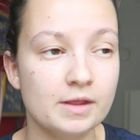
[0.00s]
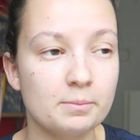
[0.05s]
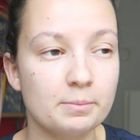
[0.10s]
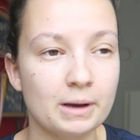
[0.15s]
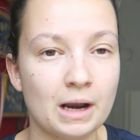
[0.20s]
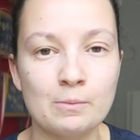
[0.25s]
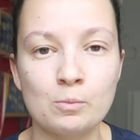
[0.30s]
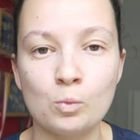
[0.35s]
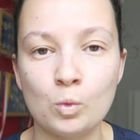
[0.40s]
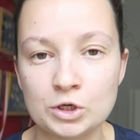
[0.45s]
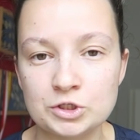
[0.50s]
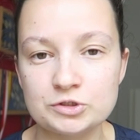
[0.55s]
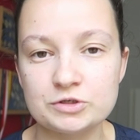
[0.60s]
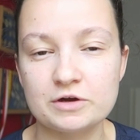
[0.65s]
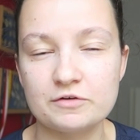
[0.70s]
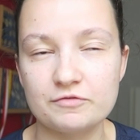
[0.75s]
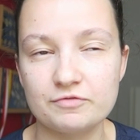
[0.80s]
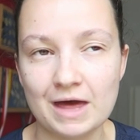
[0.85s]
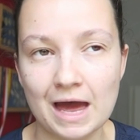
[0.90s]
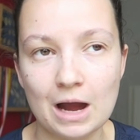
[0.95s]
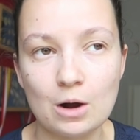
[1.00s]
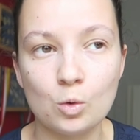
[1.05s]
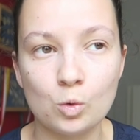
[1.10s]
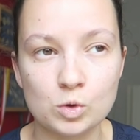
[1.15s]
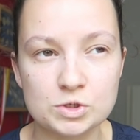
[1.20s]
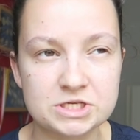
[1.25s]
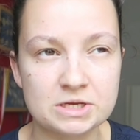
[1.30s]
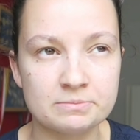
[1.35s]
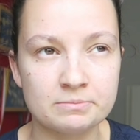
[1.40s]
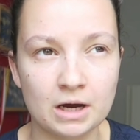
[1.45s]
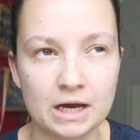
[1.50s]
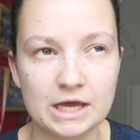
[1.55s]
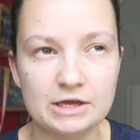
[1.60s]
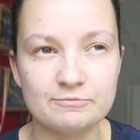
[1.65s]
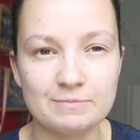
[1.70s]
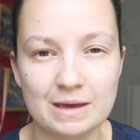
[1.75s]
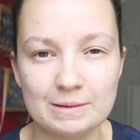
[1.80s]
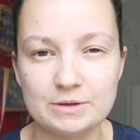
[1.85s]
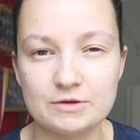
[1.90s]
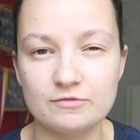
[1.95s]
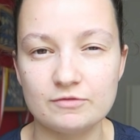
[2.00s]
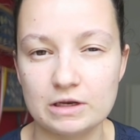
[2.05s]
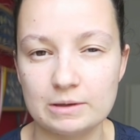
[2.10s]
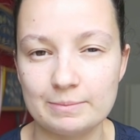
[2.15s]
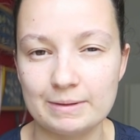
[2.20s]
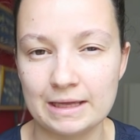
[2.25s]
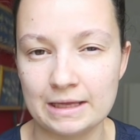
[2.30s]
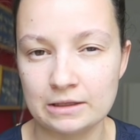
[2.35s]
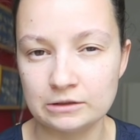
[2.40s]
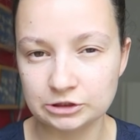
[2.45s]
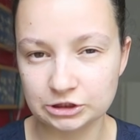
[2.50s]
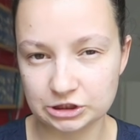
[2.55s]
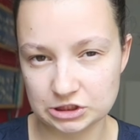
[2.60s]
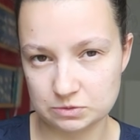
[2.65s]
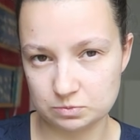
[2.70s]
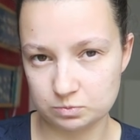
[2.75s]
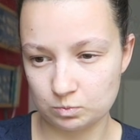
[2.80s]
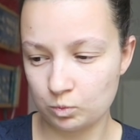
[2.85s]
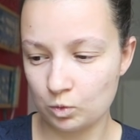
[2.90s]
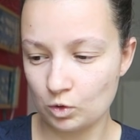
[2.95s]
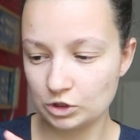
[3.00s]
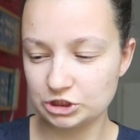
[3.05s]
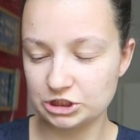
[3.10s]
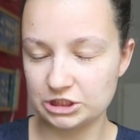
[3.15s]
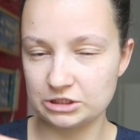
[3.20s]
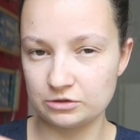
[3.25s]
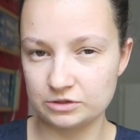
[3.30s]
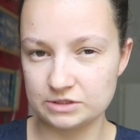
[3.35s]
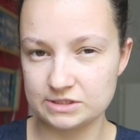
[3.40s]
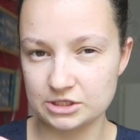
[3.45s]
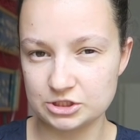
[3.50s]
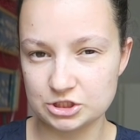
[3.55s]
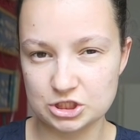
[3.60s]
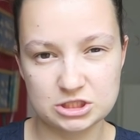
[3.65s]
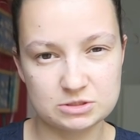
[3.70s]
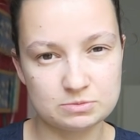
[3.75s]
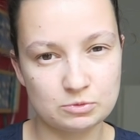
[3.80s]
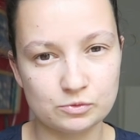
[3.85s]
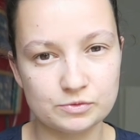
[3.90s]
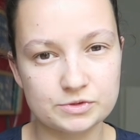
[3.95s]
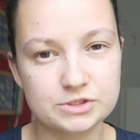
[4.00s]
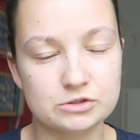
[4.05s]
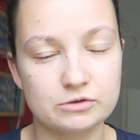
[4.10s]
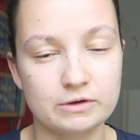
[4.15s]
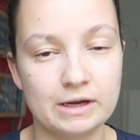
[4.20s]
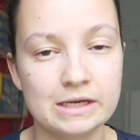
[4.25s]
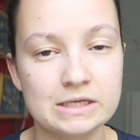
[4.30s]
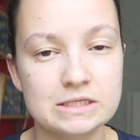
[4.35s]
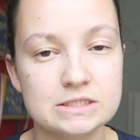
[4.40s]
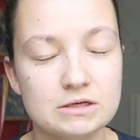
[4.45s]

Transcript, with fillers: But I'm wondering if that also might have made me feel a bit ill just watching on such a small screen.